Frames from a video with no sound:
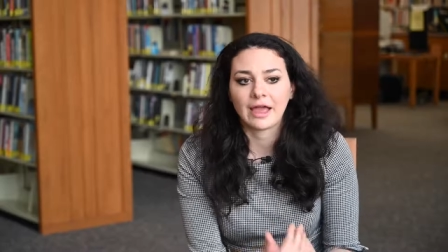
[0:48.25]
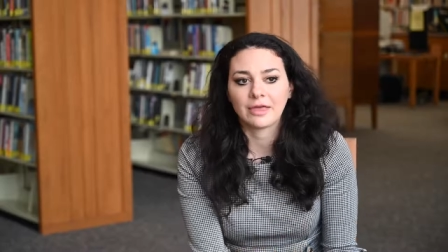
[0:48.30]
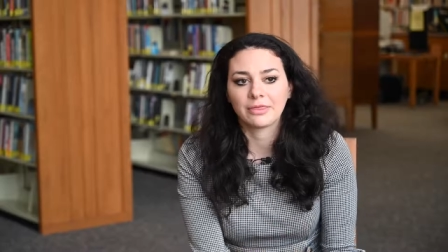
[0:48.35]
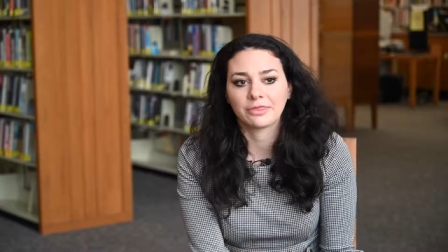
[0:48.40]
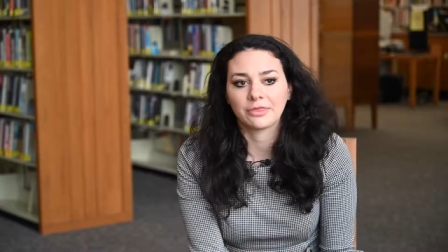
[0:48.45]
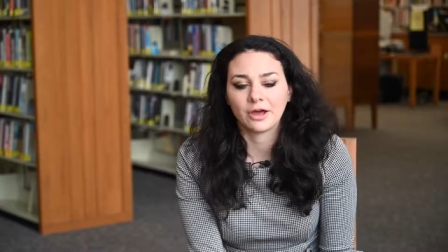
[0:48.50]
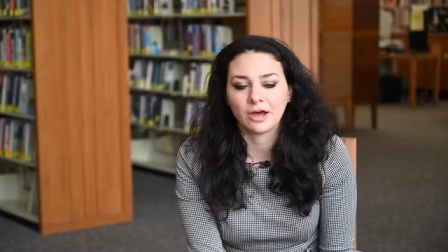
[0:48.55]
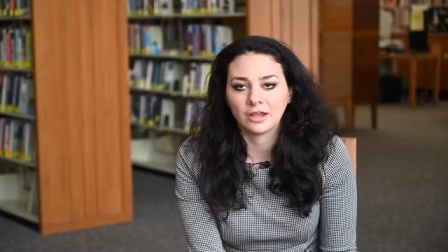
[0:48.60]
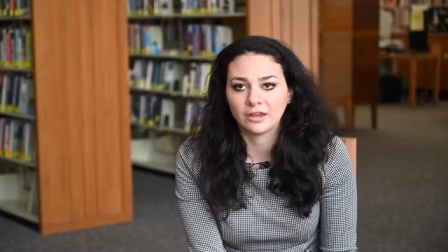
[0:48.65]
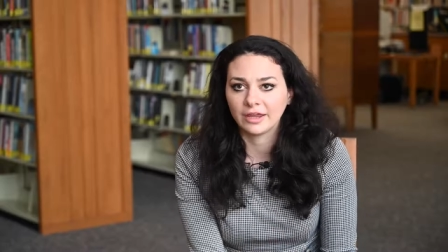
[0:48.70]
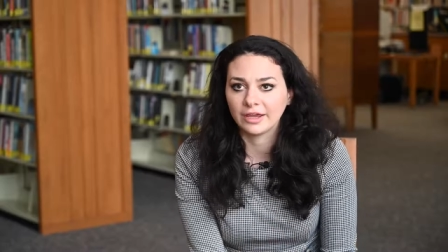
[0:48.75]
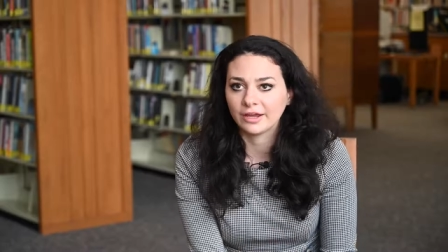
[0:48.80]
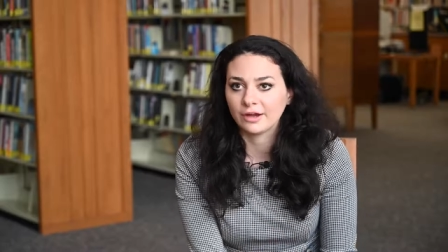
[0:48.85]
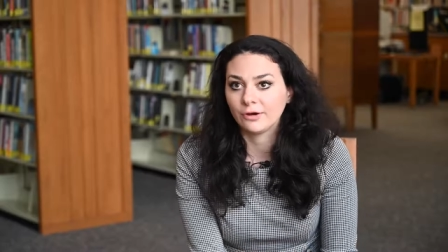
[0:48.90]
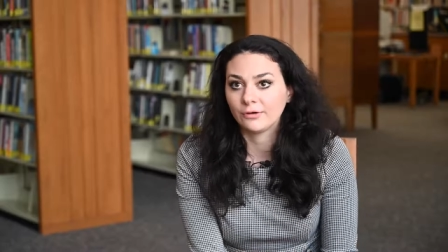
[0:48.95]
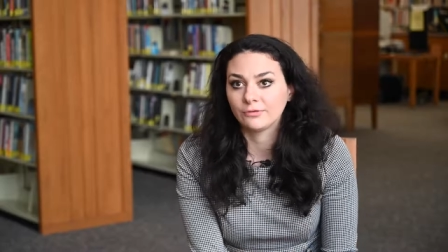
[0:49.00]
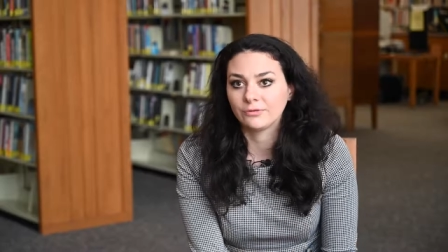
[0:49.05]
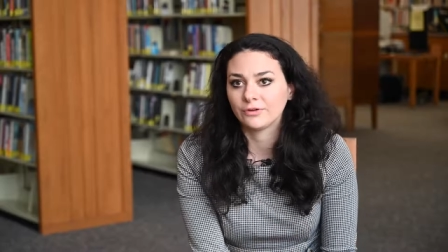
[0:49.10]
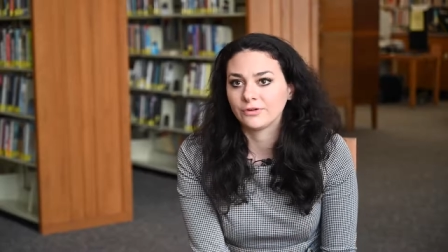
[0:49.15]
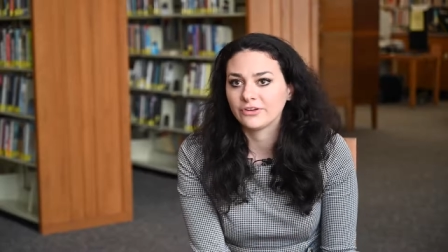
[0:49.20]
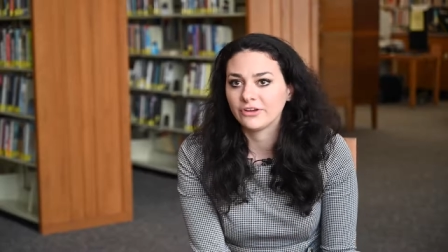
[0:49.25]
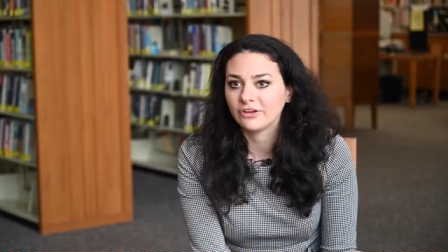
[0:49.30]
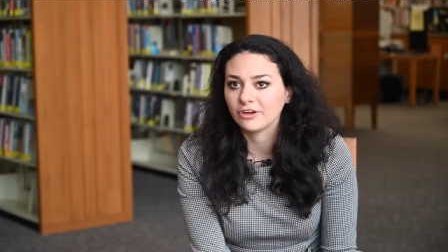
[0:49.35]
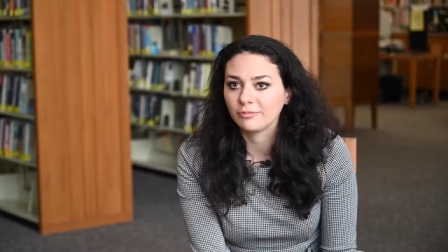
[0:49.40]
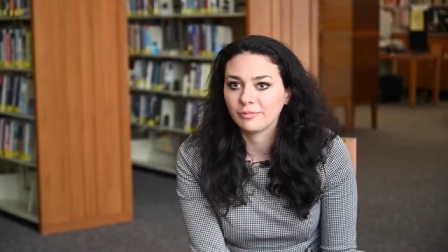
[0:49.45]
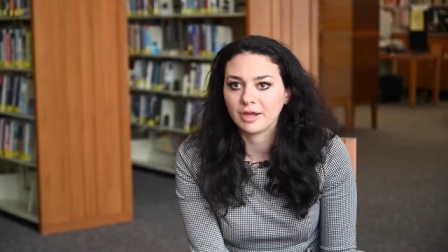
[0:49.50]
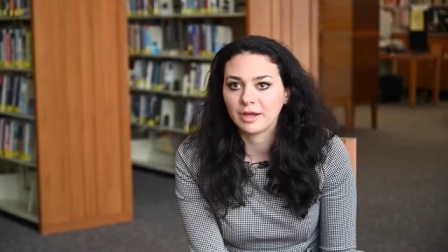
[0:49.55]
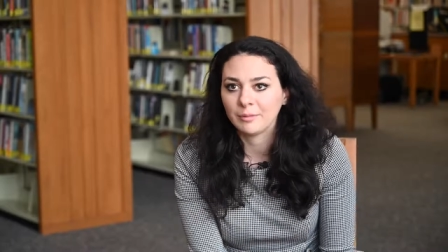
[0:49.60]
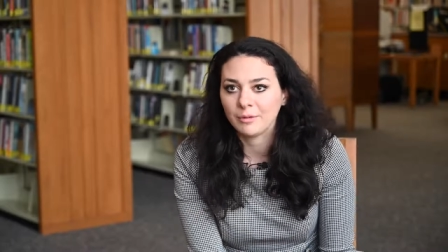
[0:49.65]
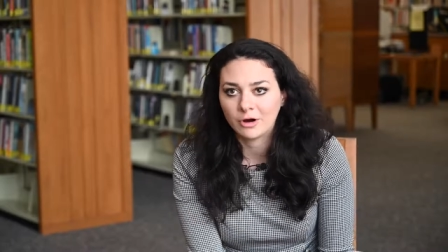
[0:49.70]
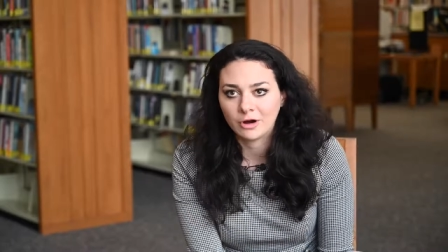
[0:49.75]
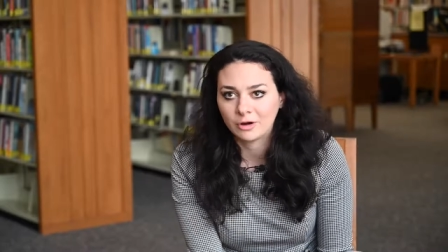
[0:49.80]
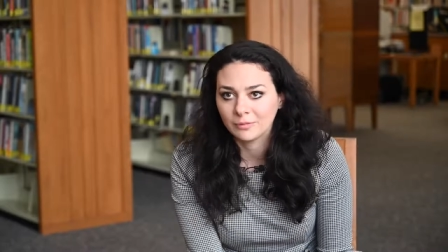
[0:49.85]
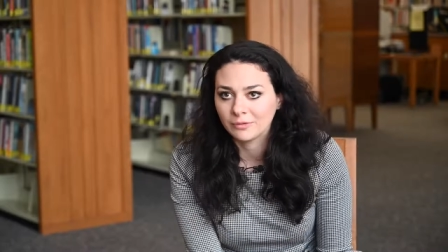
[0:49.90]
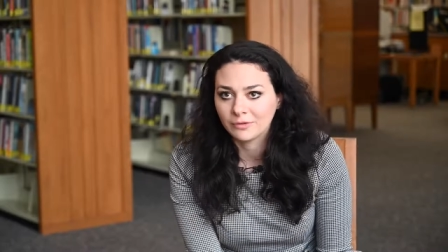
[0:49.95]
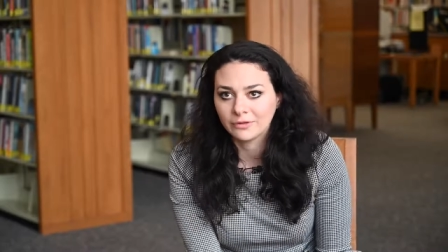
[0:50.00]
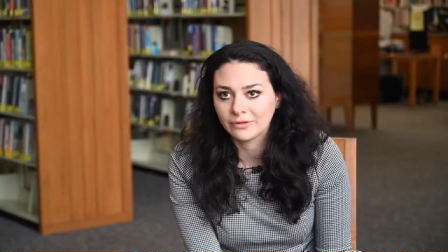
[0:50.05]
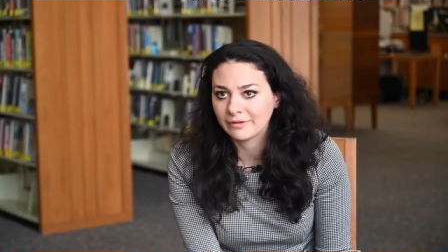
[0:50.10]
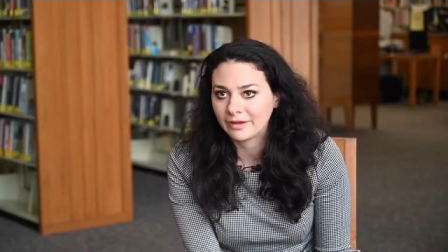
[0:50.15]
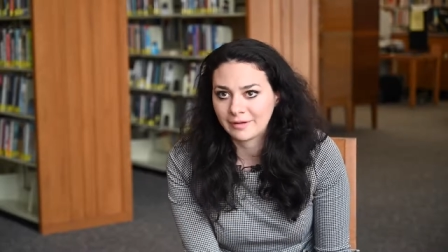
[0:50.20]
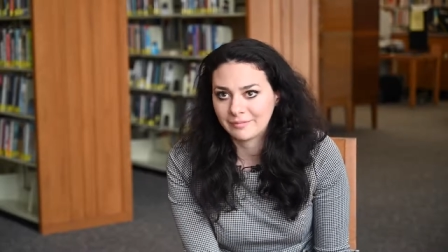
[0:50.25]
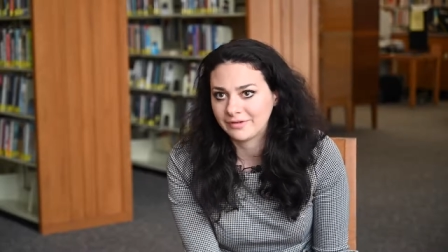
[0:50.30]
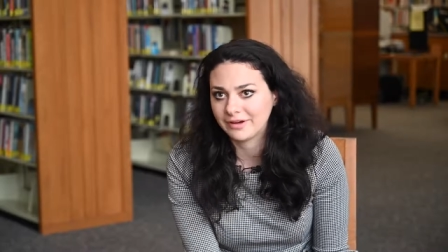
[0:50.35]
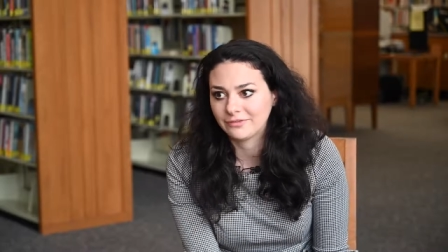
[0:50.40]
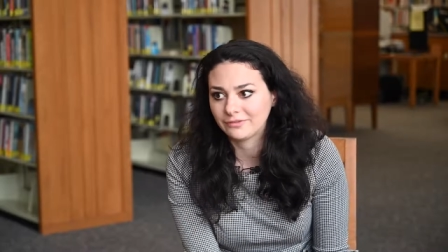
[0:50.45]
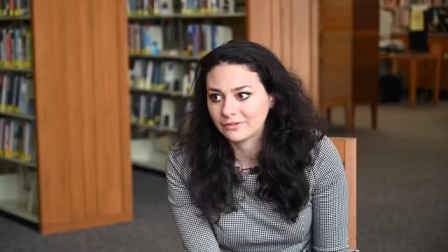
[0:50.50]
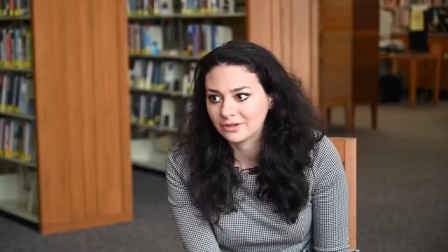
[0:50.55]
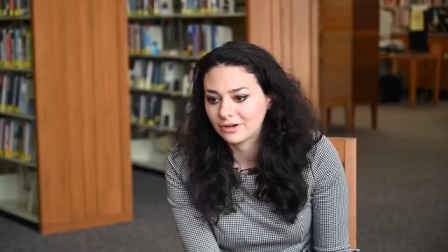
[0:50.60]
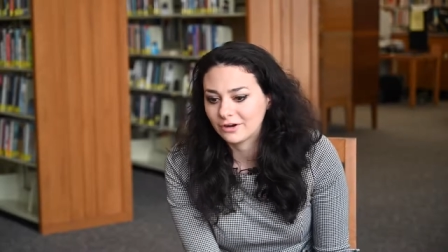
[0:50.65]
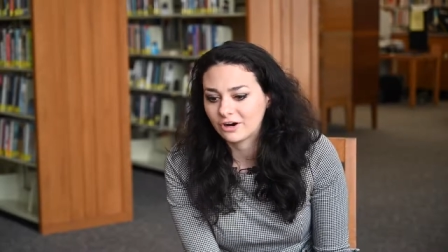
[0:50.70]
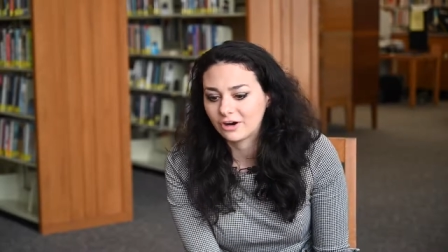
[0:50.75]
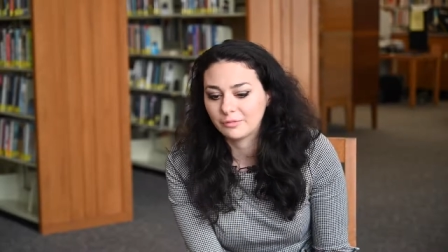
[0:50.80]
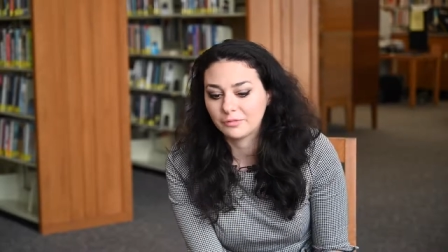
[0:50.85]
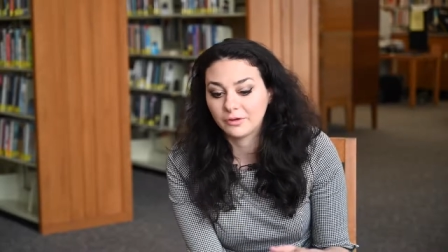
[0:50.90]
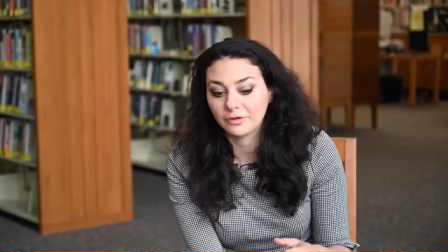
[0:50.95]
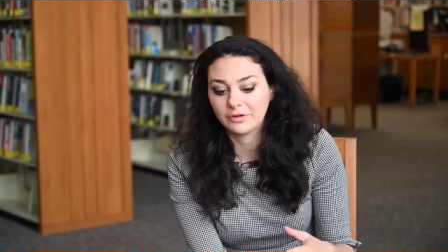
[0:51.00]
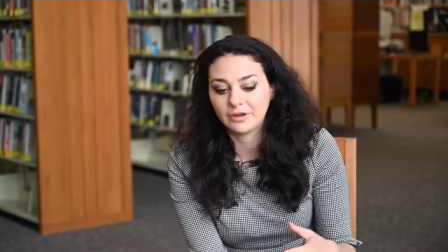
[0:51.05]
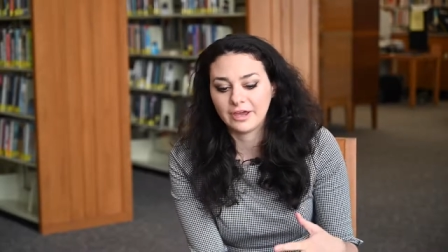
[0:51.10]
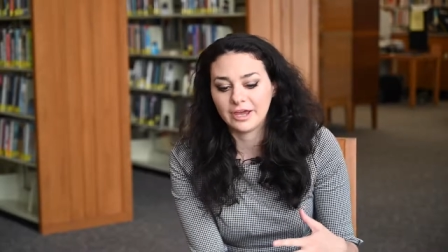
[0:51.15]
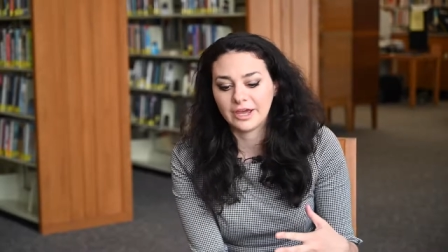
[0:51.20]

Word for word: I, thought like, oh, if they're telling me I'm horrible, I'm definitely horrible.